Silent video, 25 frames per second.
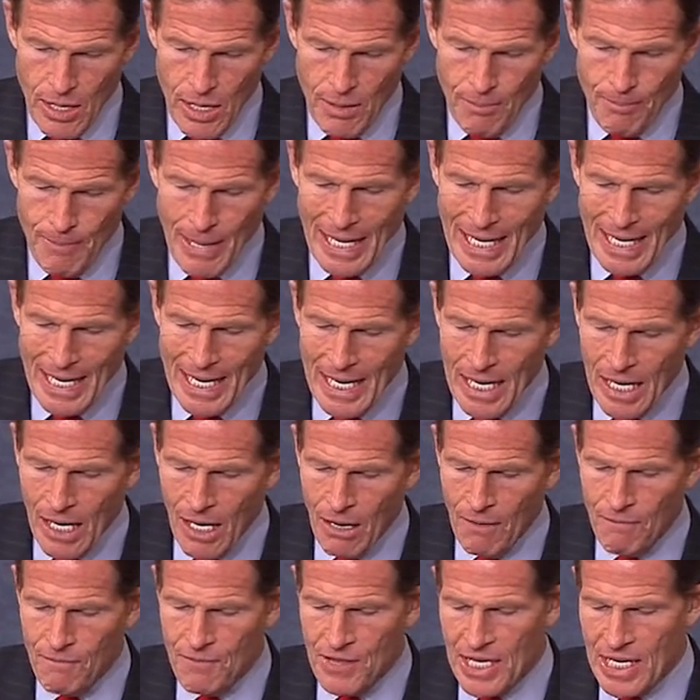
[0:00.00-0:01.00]
Many
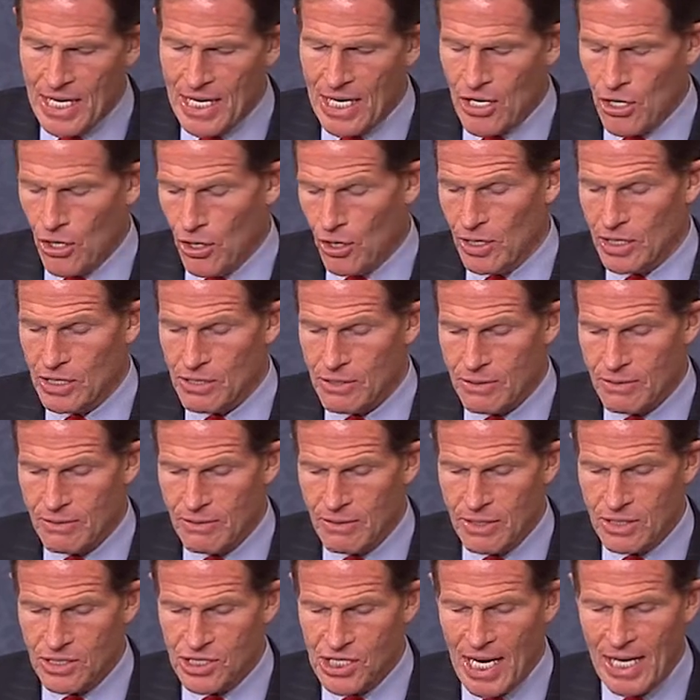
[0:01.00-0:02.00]
of the current
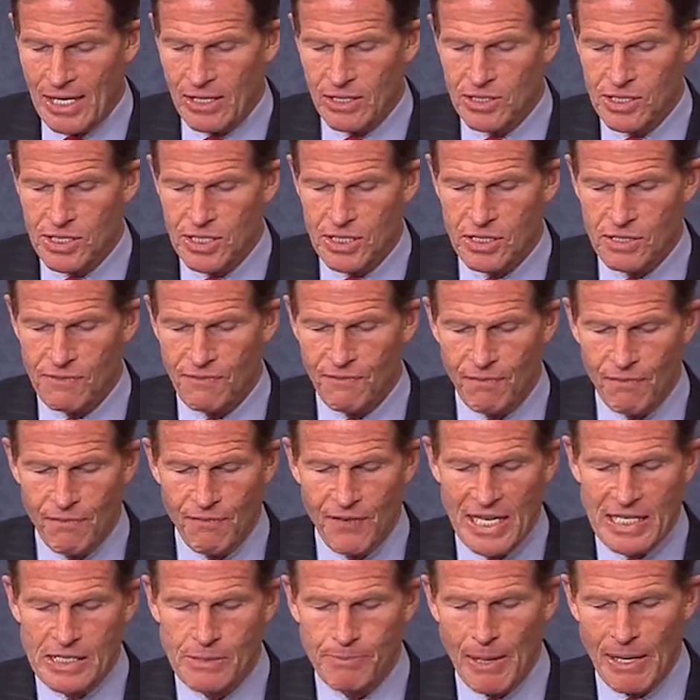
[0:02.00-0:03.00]
challenges
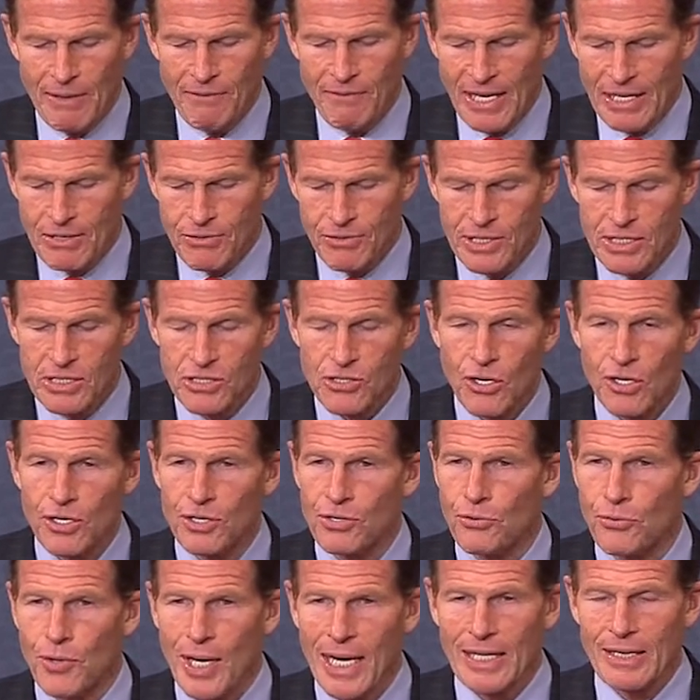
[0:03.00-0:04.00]
faced by veterans are
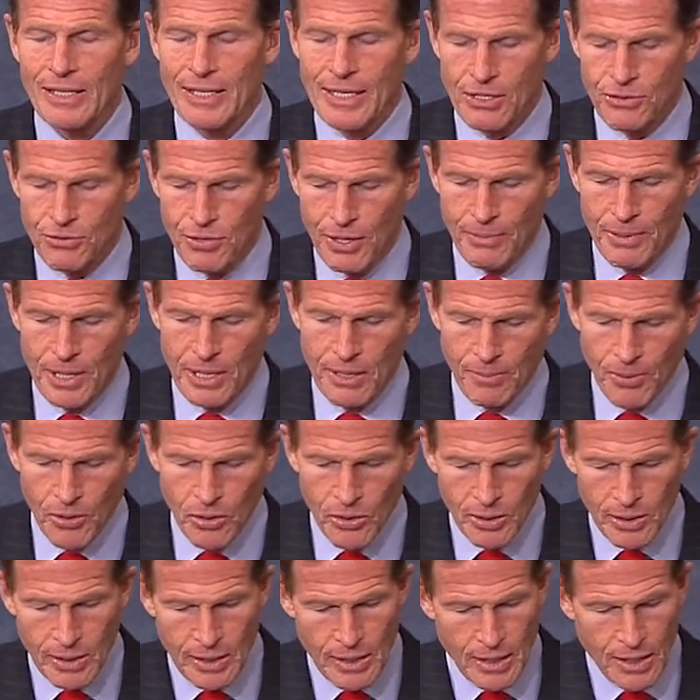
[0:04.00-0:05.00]
directly
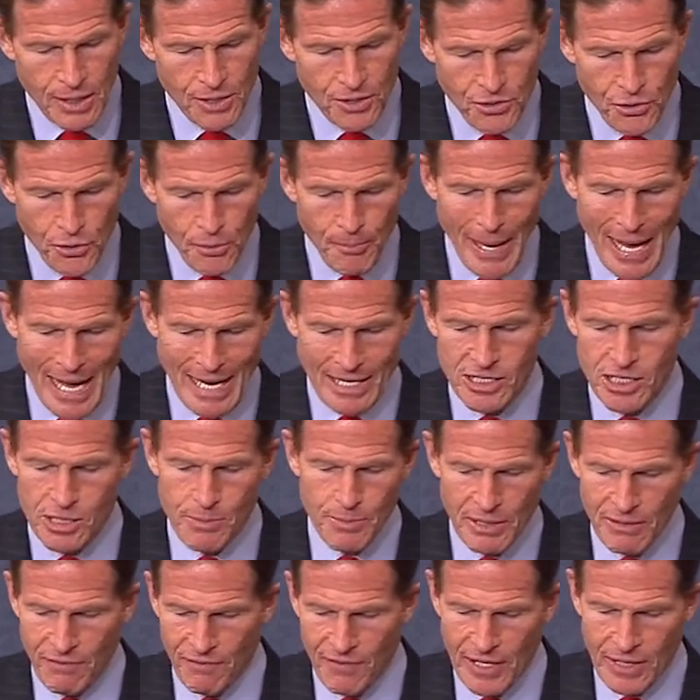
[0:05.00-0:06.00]
attributable to
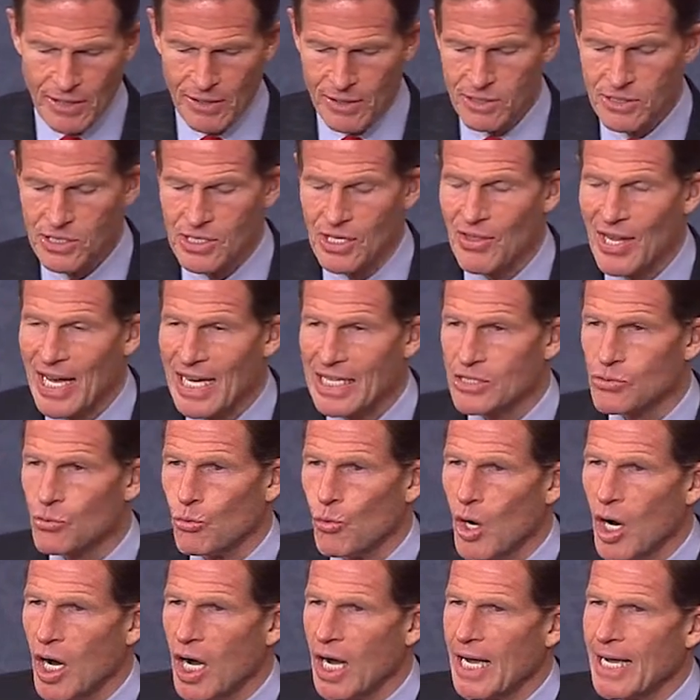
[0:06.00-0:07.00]
management failures, and that's
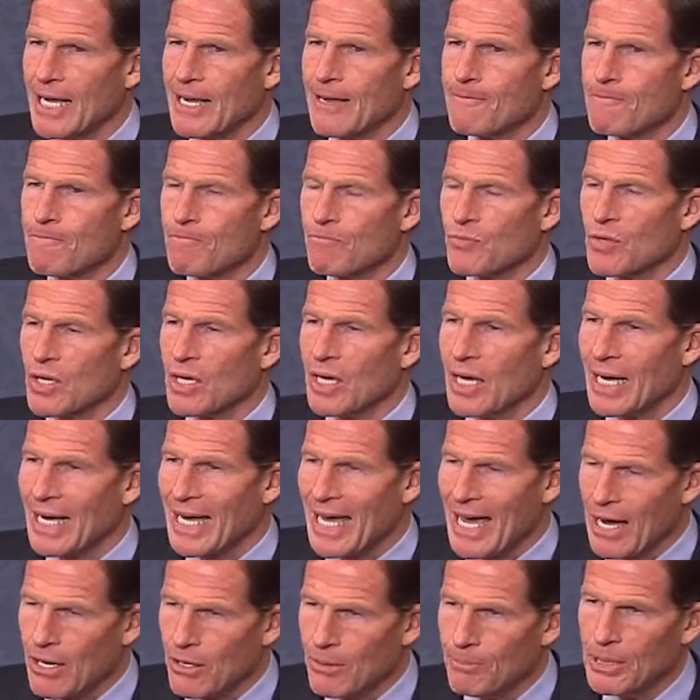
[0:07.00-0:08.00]
why
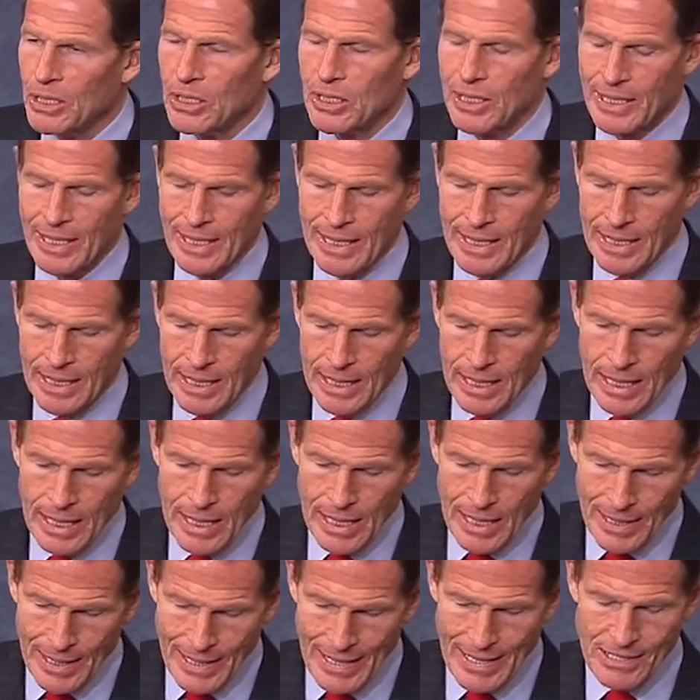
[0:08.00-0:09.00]
accountability
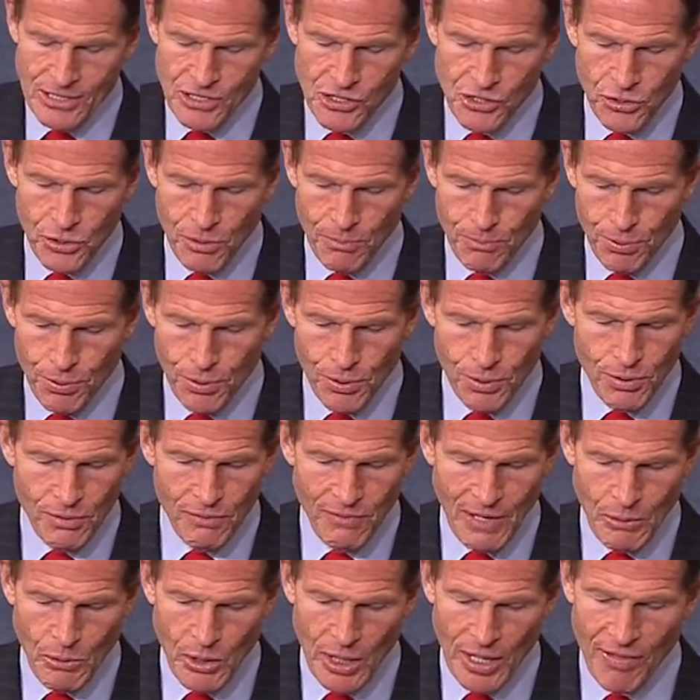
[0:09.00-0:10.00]
needs to
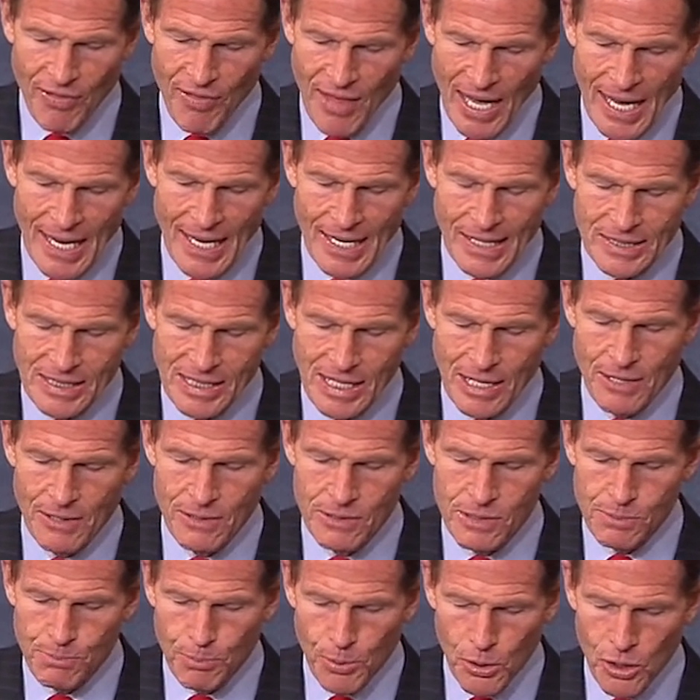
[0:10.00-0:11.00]
improve. I want to thank
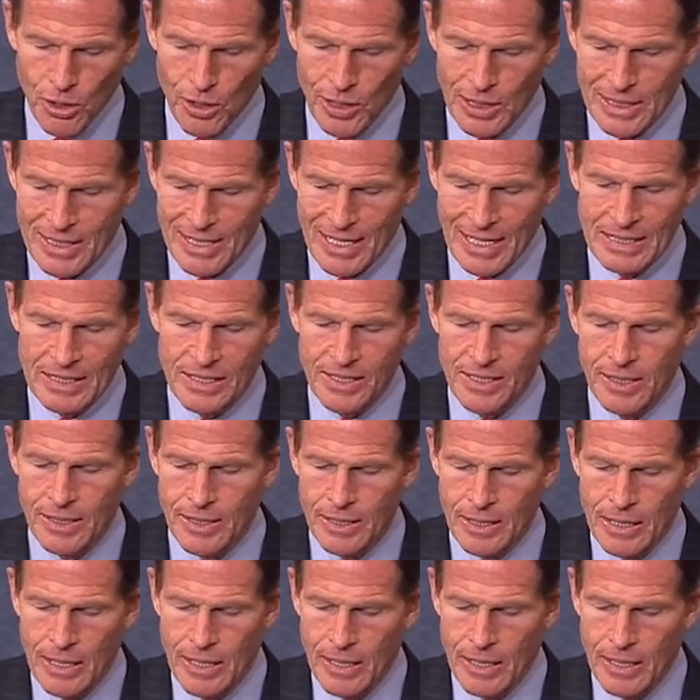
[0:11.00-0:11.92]
Senators Burr and Testa